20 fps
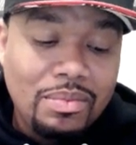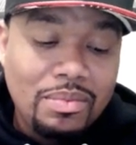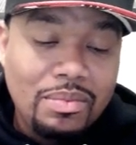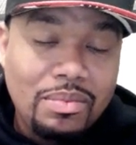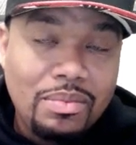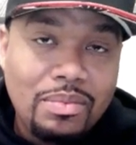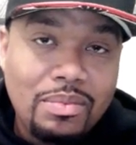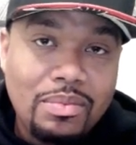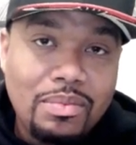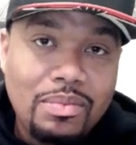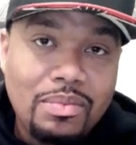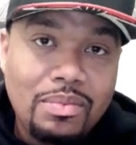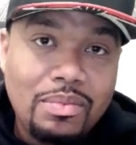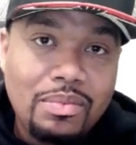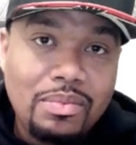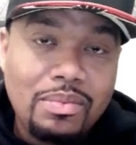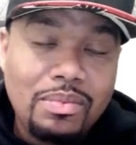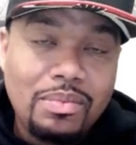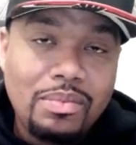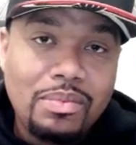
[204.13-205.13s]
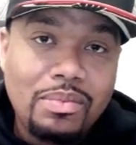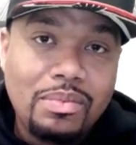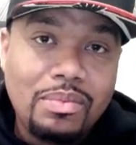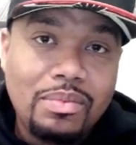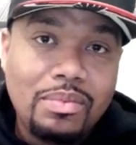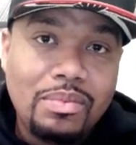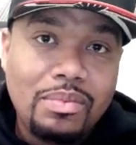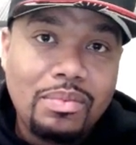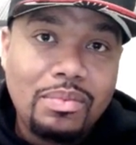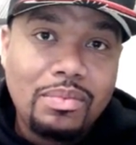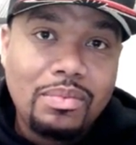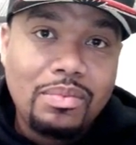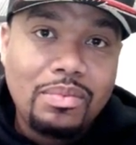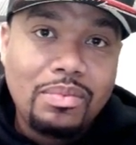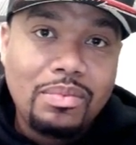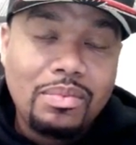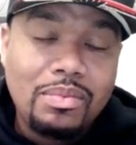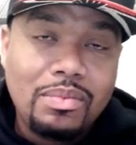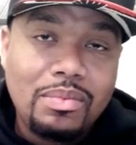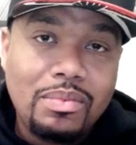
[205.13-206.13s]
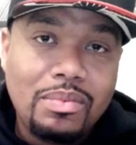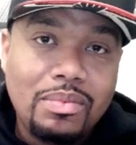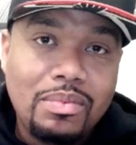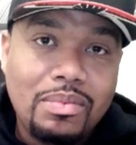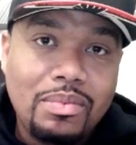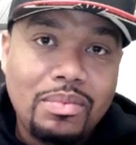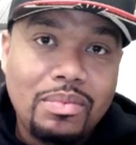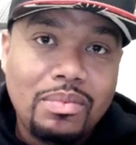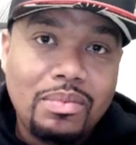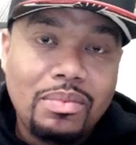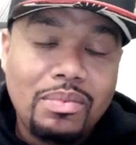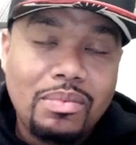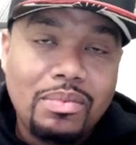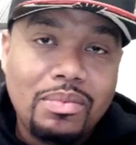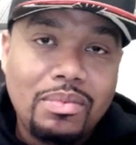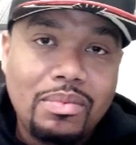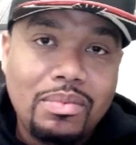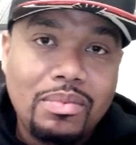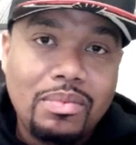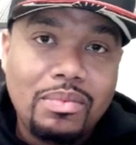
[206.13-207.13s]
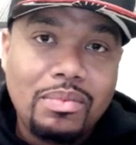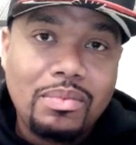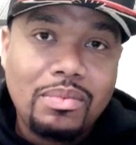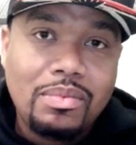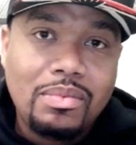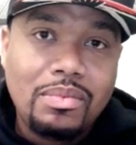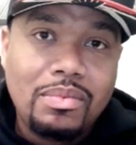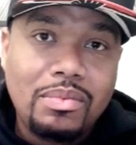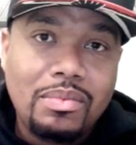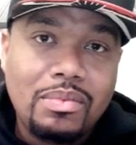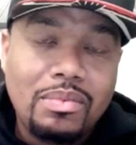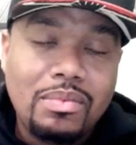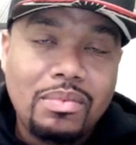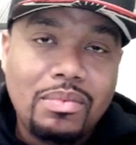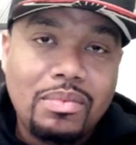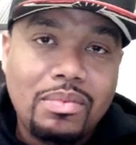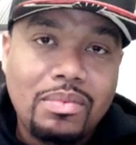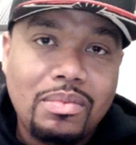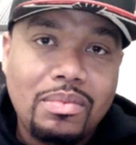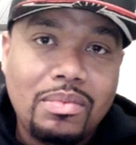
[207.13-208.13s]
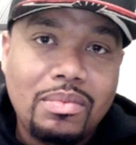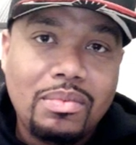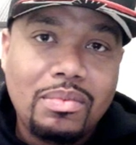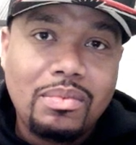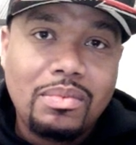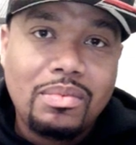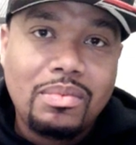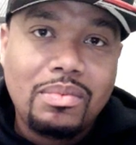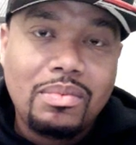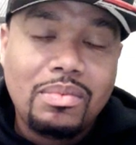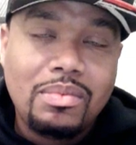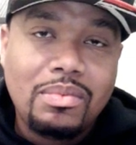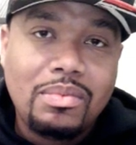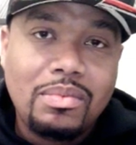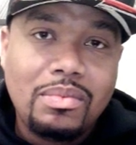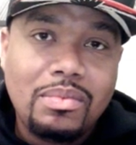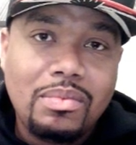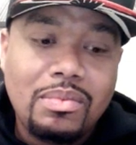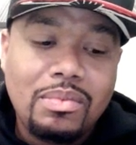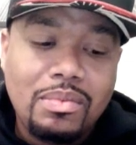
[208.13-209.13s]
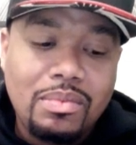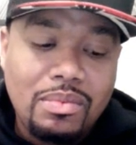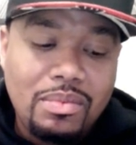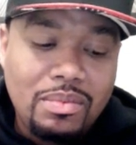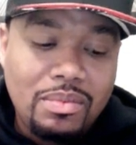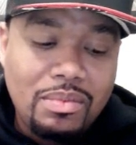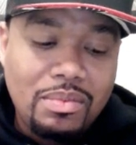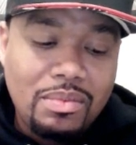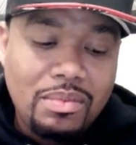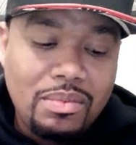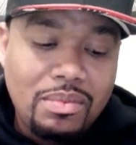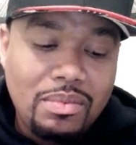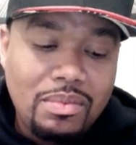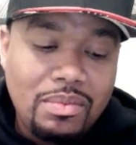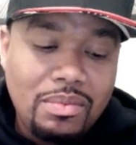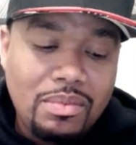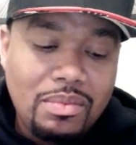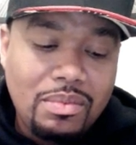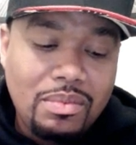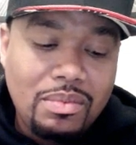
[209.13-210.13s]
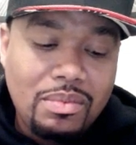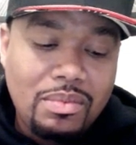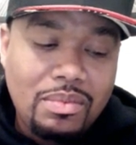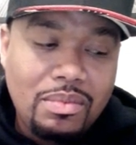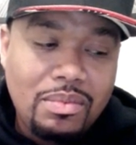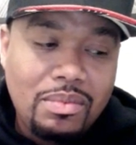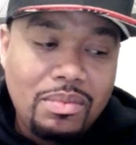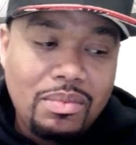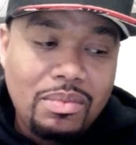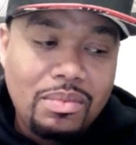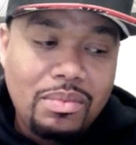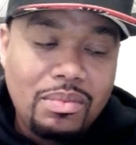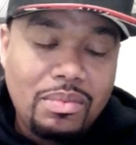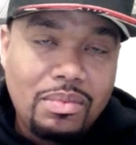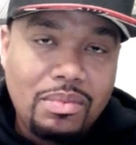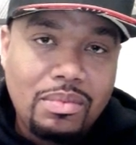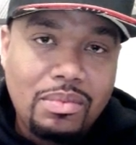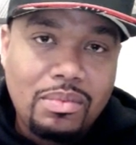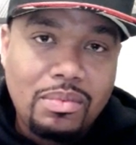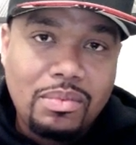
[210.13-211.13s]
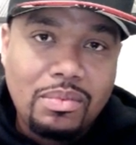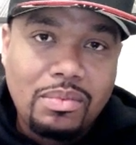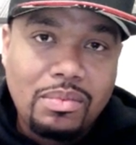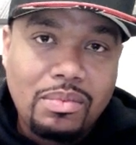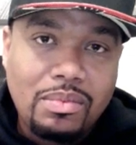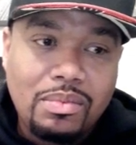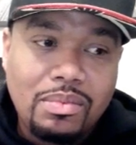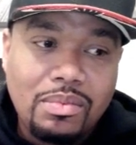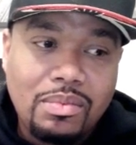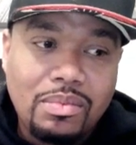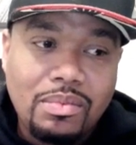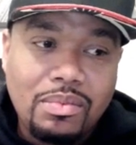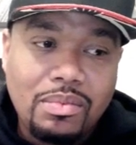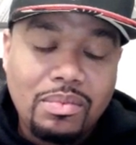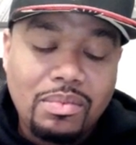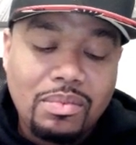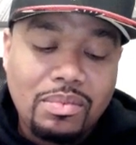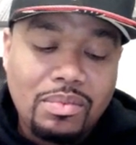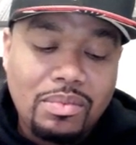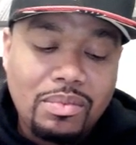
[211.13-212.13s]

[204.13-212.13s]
(silent)